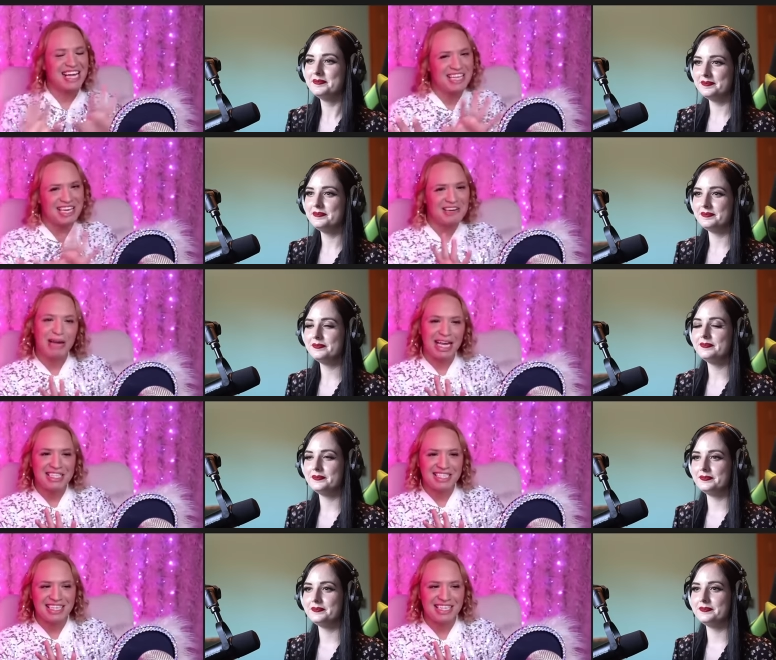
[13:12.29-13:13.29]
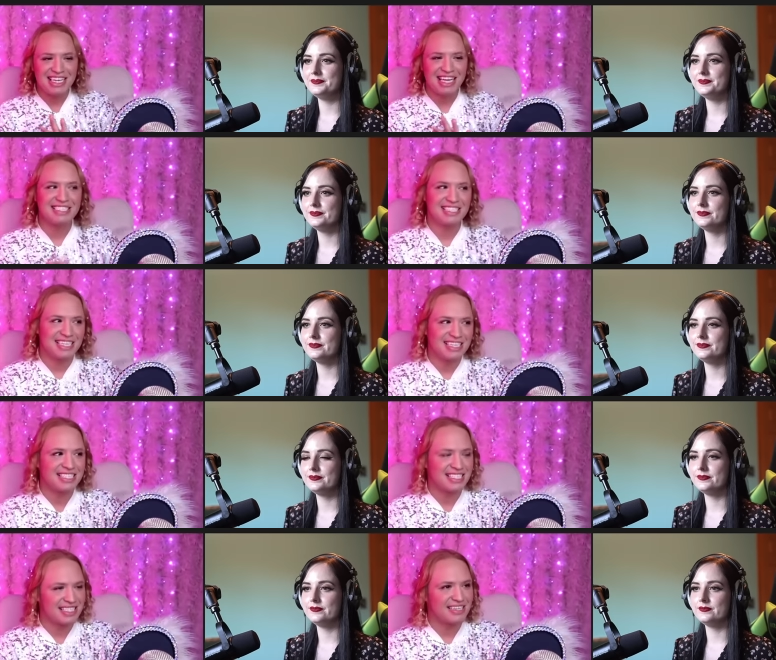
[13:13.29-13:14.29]
Speaker 1: the equation it's
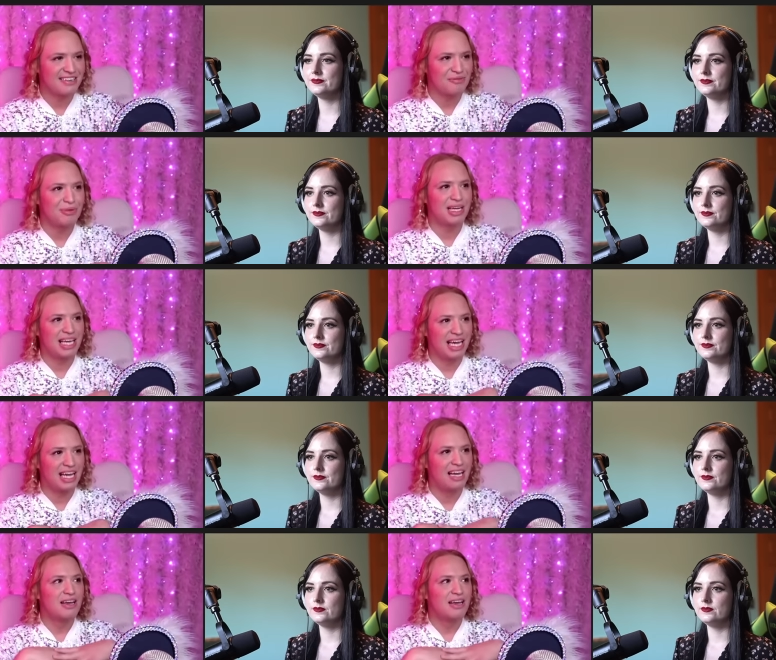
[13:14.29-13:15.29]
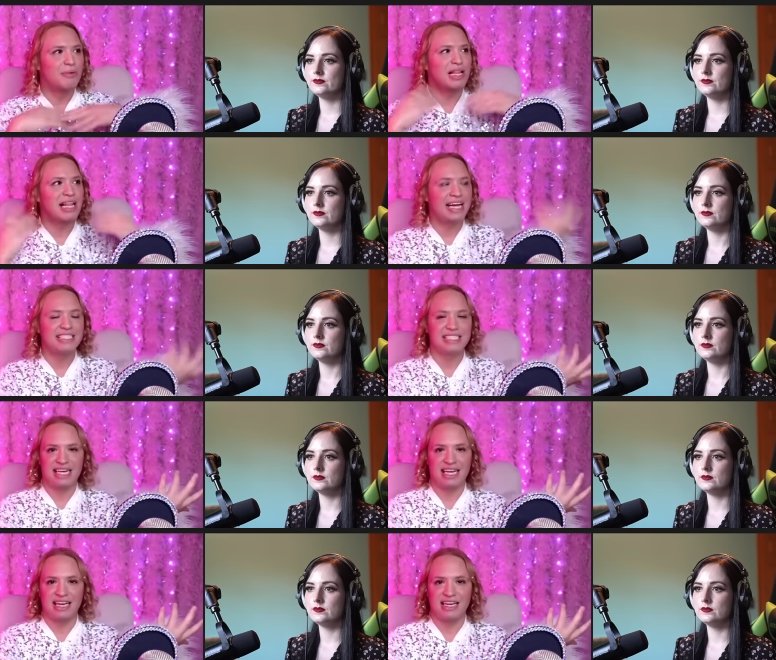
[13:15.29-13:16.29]
just really
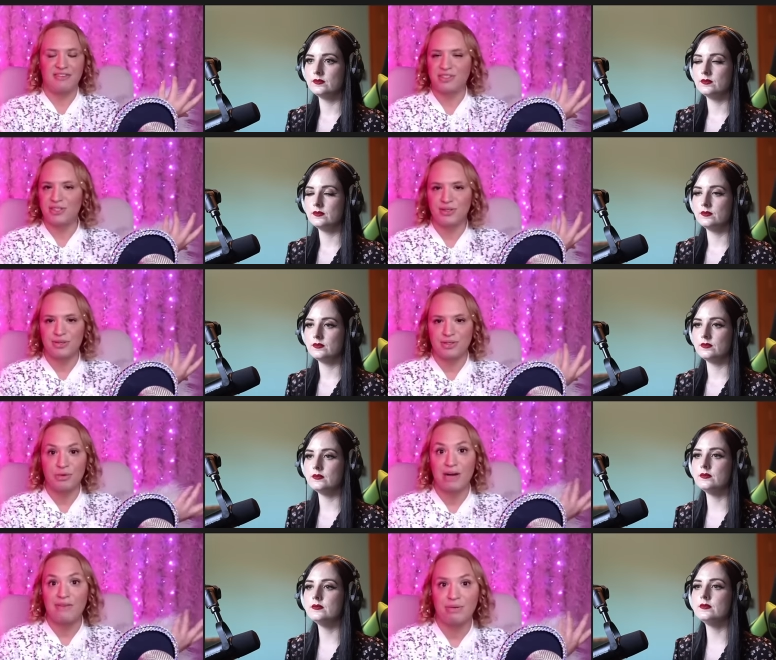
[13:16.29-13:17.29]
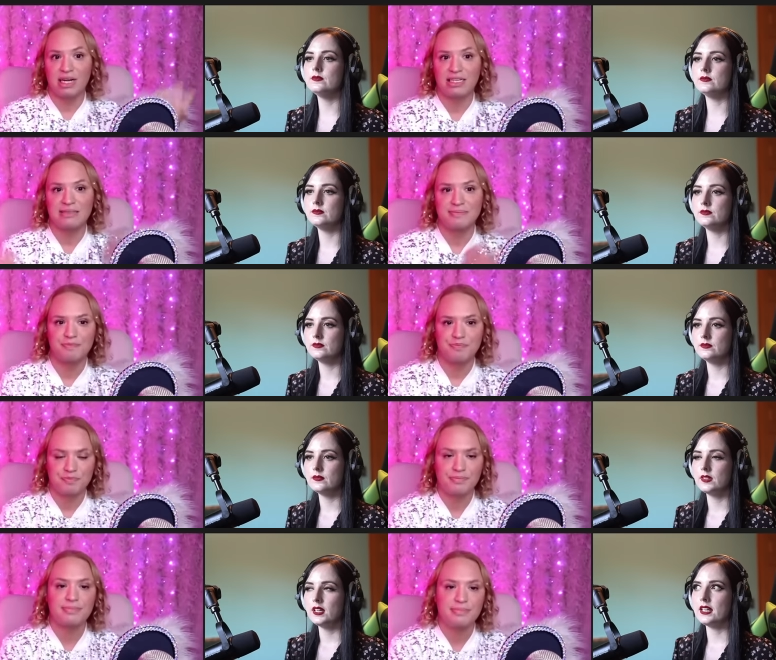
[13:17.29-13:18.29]
relaxing to to mm. everyone
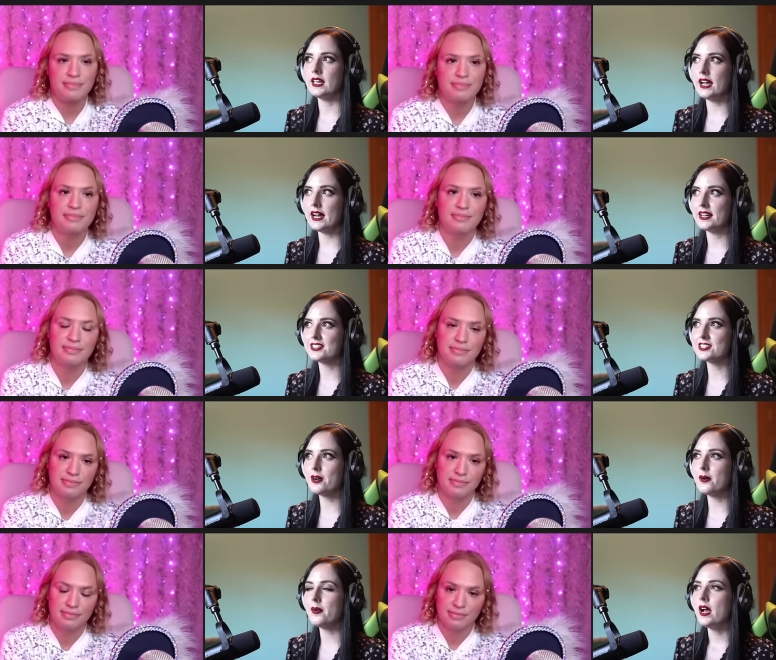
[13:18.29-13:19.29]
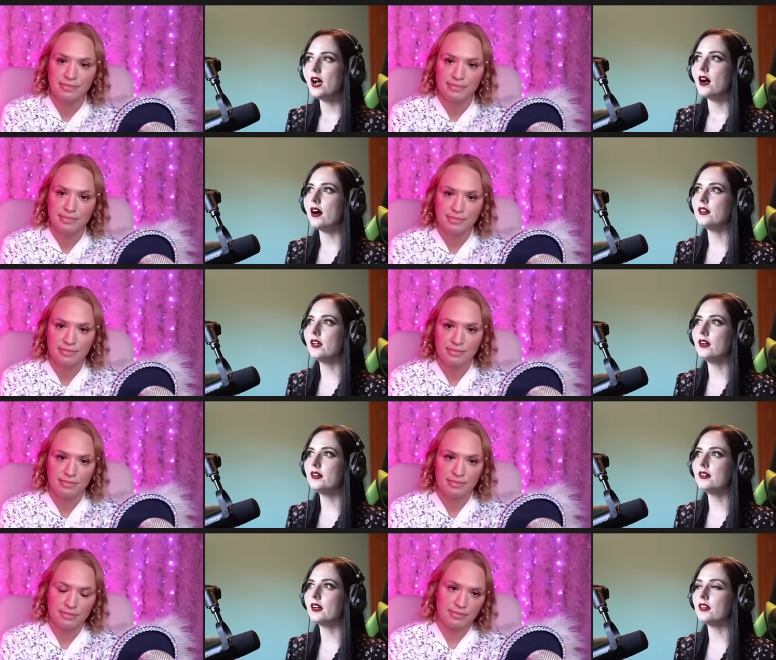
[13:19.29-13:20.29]
Speaker 2: yeah. So
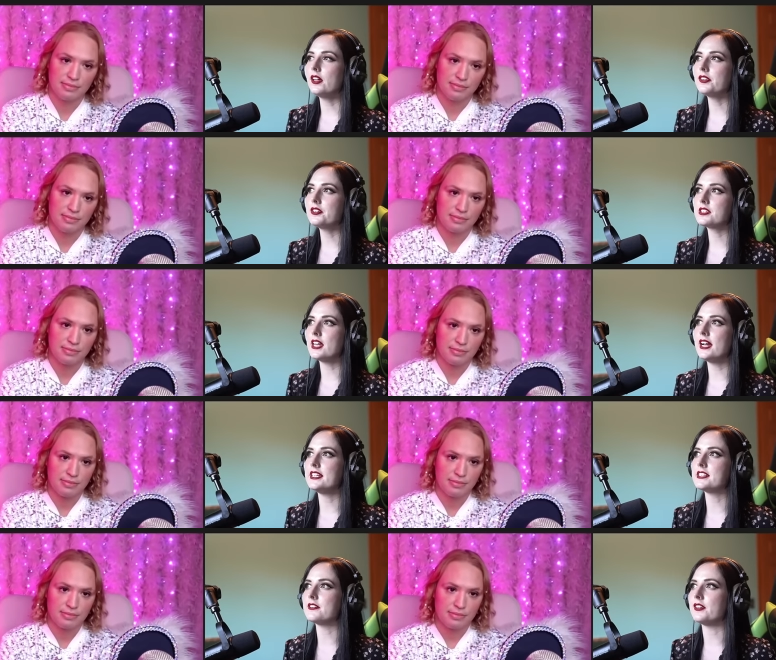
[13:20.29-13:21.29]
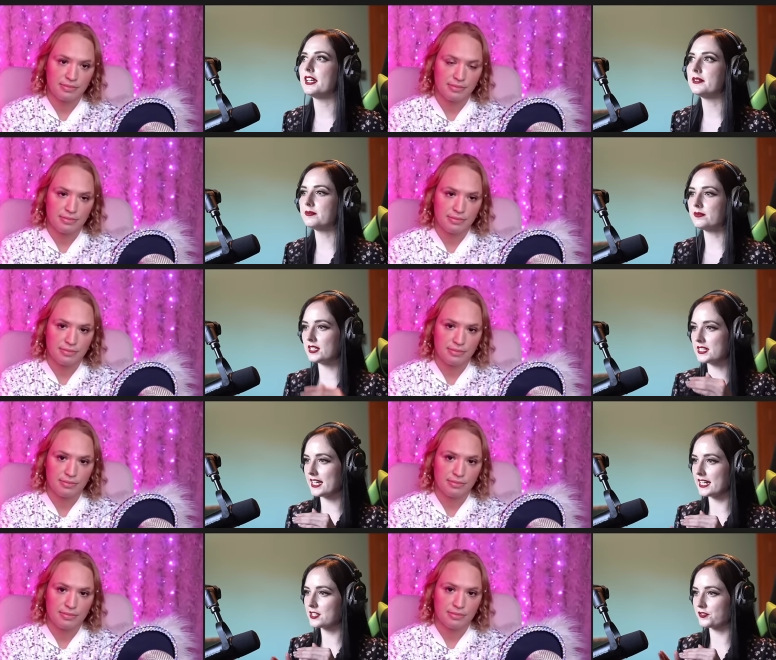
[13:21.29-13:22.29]
along along those lines of like the
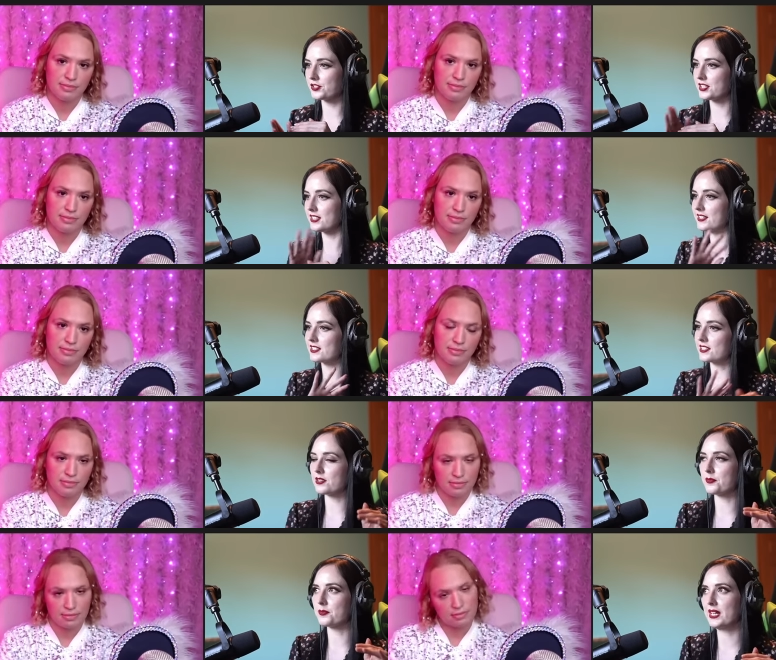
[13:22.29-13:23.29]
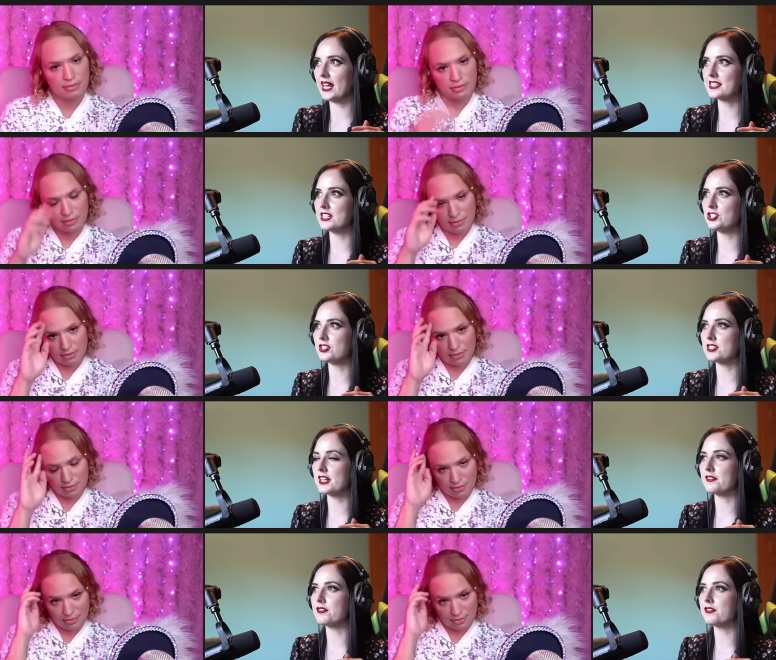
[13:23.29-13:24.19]
sex versus the relaxation side of